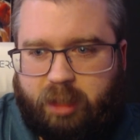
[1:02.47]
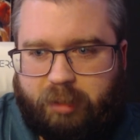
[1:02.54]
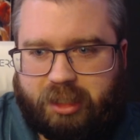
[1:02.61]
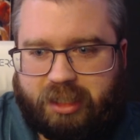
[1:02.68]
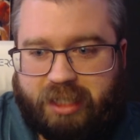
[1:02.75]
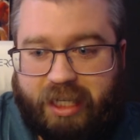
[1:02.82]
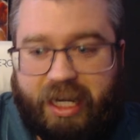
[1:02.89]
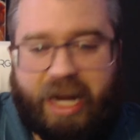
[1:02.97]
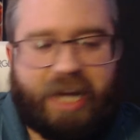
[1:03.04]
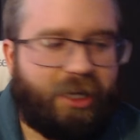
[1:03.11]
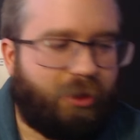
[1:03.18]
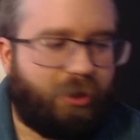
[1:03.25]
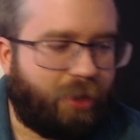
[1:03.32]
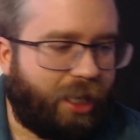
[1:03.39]
bit to
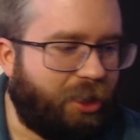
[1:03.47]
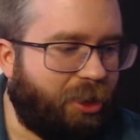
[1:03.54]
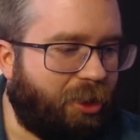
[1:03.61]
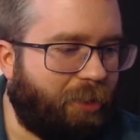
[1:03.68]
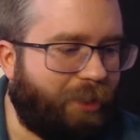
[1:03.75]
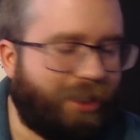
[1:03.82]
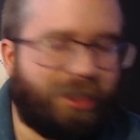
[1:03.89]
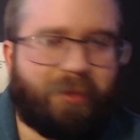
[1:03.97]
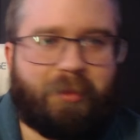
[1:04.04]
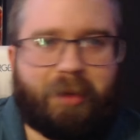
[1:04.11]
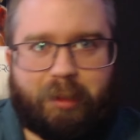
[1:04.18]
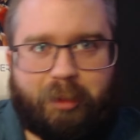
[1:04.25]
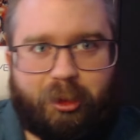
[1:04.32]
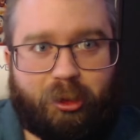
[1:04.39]
1080. Okay, a little bit. I don't
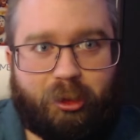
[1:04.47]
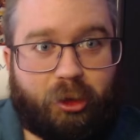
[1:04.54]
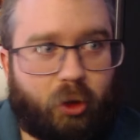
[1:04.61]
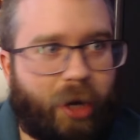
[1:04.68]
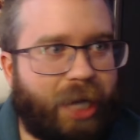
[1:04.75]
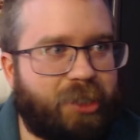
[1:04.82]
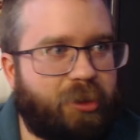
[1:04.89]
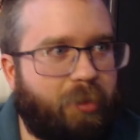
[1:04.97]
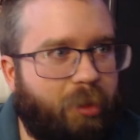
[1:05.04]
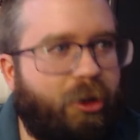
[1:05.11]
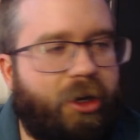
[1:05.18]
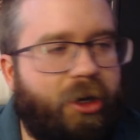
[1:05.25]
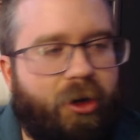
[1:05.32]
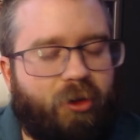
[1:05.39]
want my computer to crash and
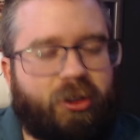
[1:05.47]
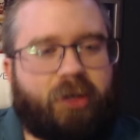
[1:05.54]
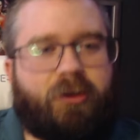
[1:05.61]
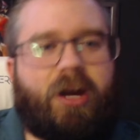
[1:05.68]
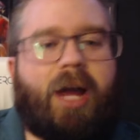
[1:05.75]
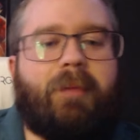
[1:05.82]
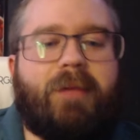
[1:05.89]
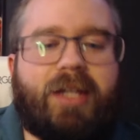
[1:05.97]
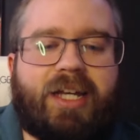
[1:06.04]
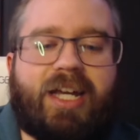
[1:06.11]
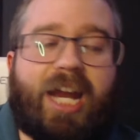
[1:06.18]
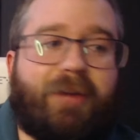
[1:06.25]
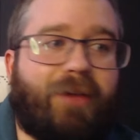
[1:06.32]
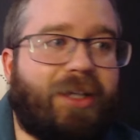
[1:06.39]
burn here. Holy crap.
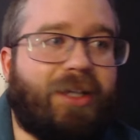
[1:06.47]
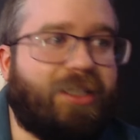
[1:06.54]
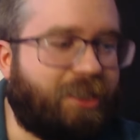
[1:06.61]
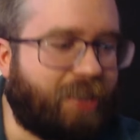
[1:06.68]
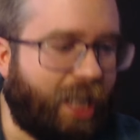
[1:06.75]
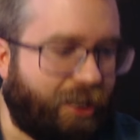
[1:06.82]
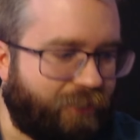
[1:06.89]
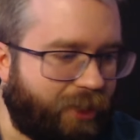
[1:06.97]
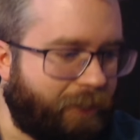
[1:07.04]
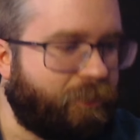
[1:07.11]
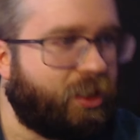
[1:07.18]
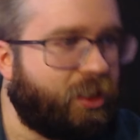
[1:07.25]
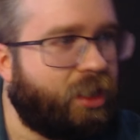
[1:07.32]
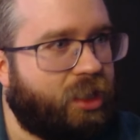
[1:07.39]
Anyways, let's dive
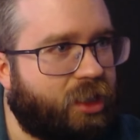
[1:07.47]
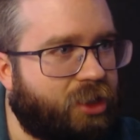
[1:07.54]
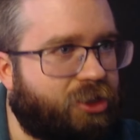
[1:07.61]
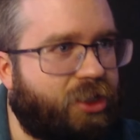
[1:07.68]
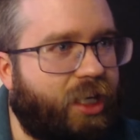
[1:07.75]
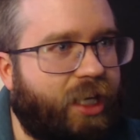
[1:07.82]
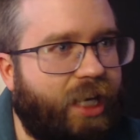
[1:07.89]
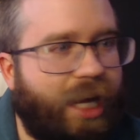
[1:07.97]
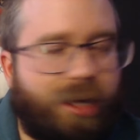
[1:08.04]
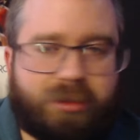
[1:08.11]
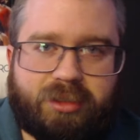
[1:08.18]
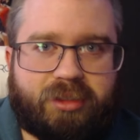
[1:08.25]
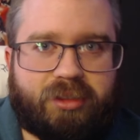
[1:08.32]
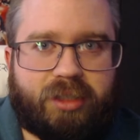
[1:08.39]
in. Let's check it
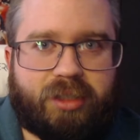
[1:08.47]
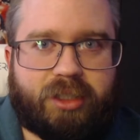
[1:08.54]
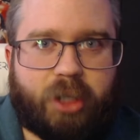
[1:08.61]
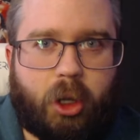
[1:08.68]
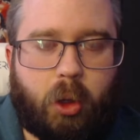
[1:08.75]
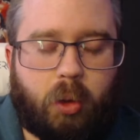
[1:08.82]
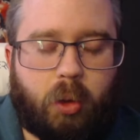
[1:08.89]
out. Let's go.